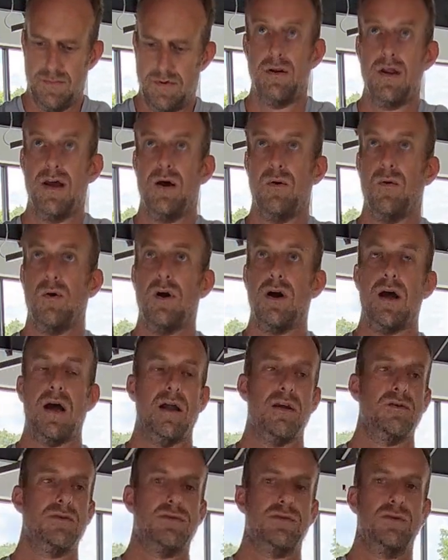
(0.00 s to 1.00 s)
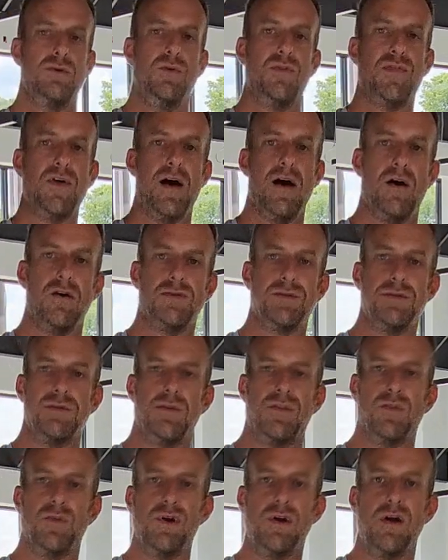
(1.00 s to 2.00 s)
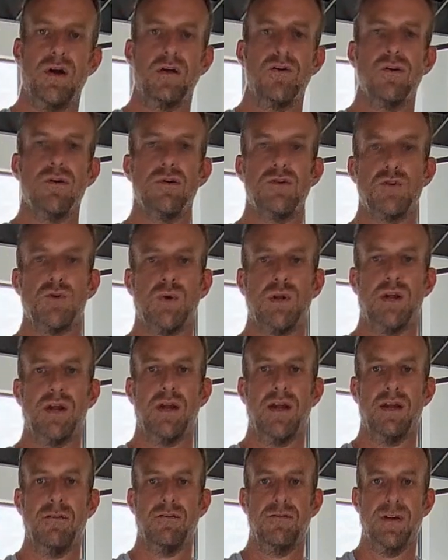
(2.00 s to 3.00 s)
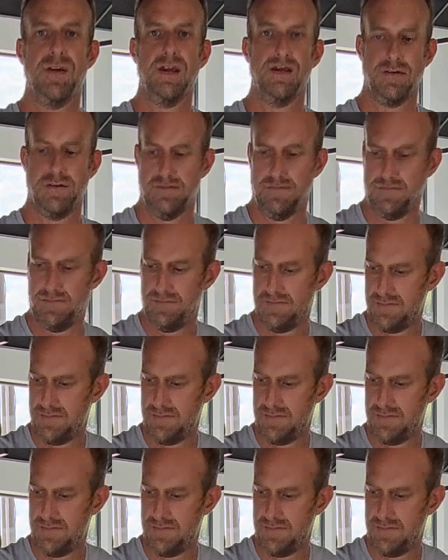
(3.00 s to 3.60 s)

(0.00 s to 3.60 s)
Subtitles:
Now we're at 2,328 feet.